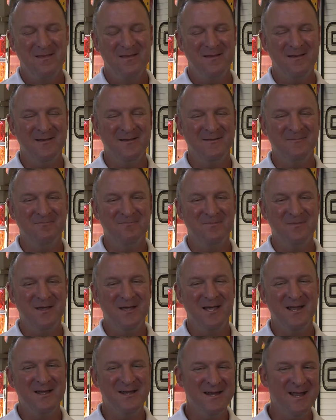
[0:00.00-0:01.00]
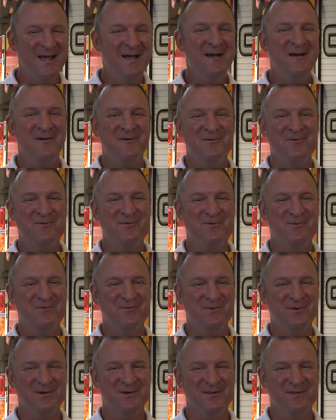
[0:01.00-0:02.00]
And now
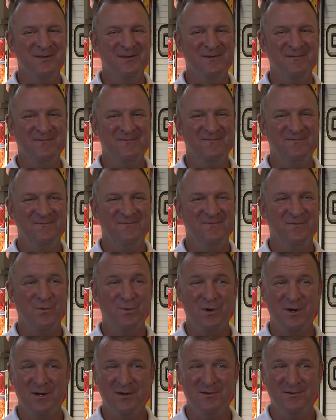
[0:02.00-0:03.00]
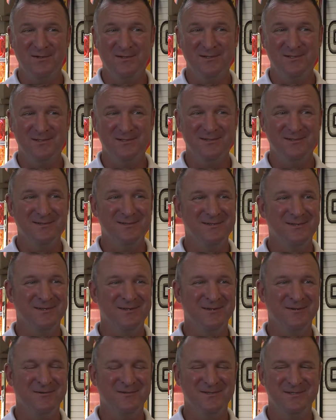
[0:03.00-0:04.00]
we're into the 400s, you
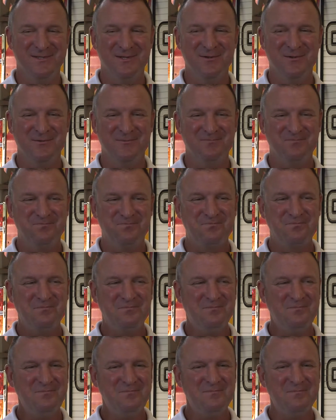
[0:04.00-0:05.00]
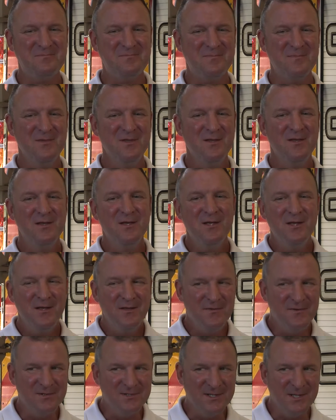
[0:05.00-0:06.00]
know? So
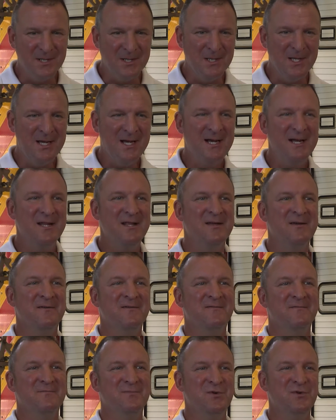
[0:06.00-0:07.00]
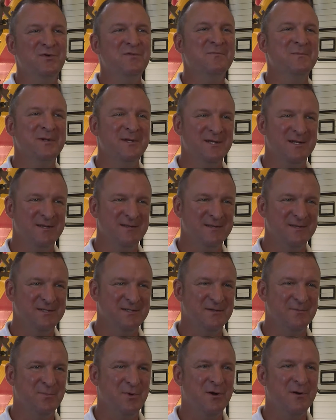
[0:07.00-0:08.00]
there's a lot of movement in this
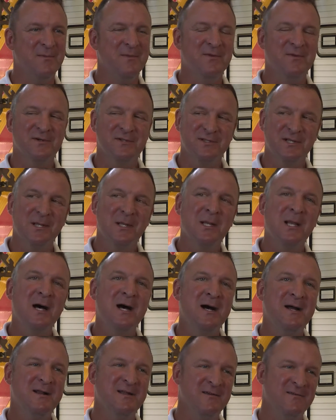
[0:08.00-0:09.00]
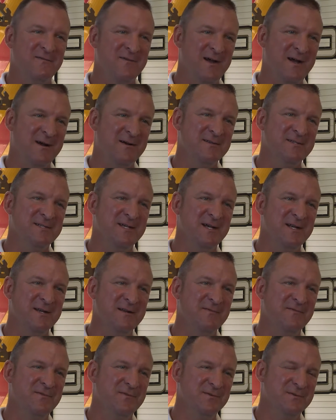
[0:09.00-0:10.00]
department. There's a lot of outside
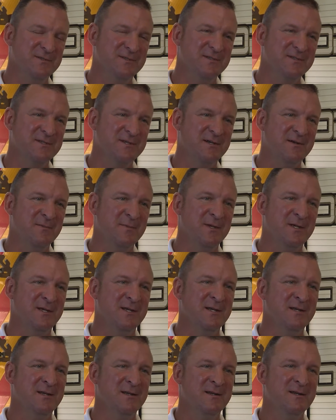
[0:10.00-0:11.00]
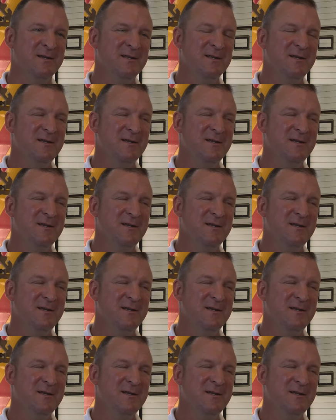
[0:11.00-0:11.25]
influences coming in,